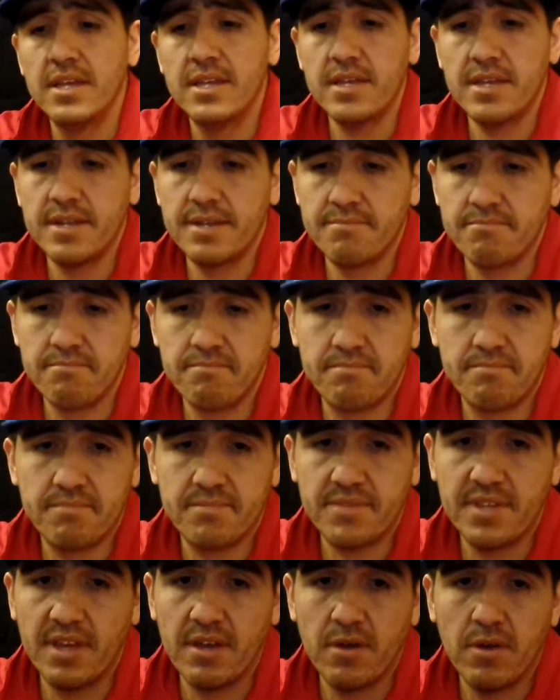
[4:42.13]
And
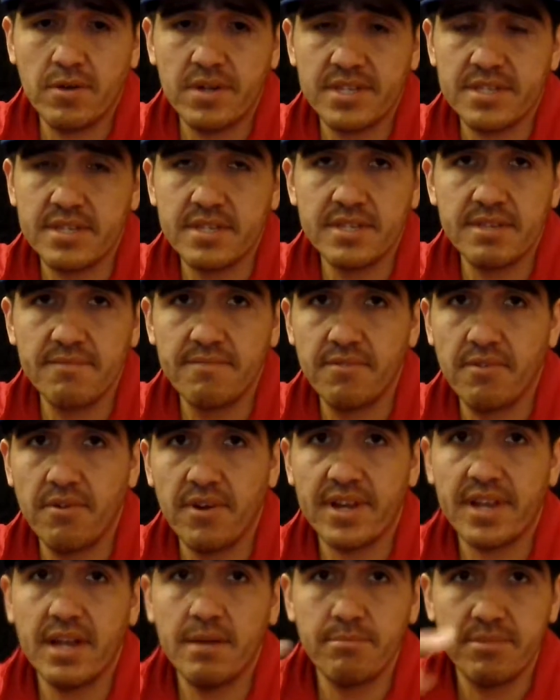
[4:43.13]
the Hoka Stinson
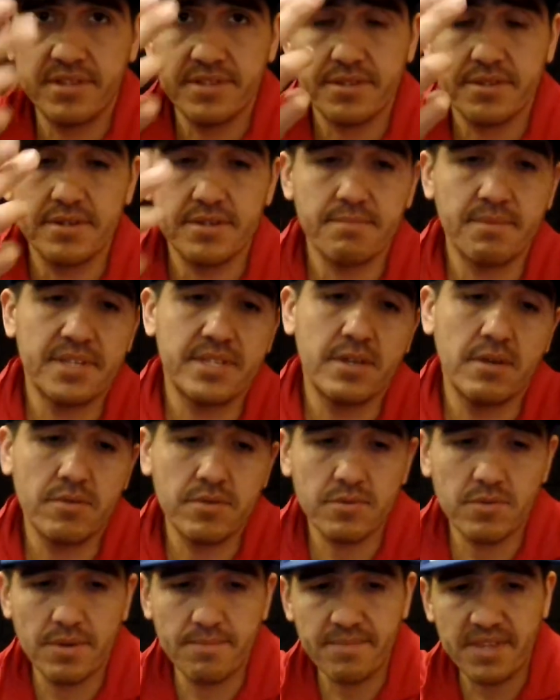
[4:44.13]
4, I got blisters, my
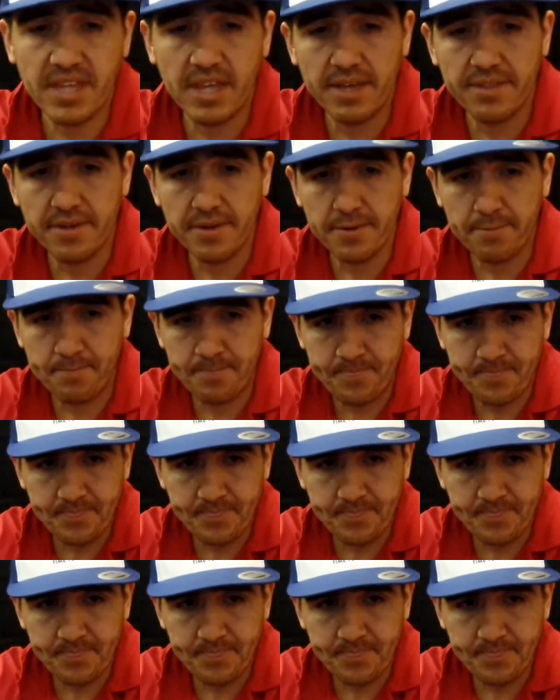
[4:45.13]
toes rubbed together.